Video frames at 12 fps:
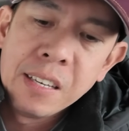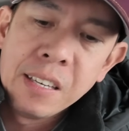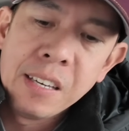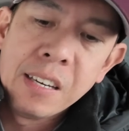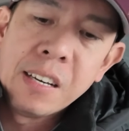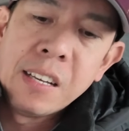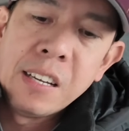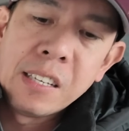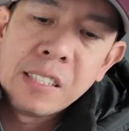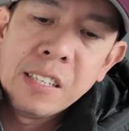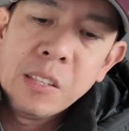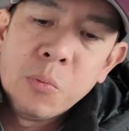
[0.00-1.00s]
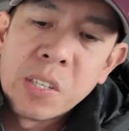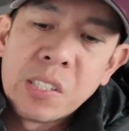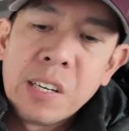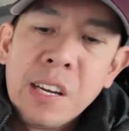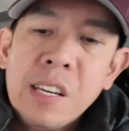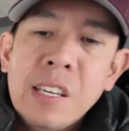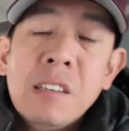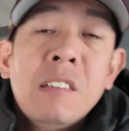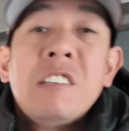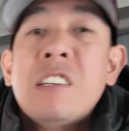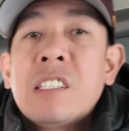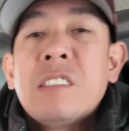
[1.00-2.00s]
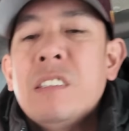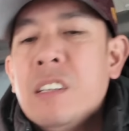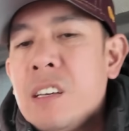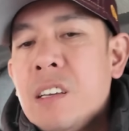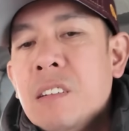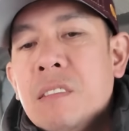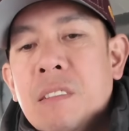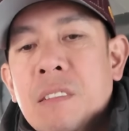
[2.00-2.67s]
Yeah, last night was raining, yesterday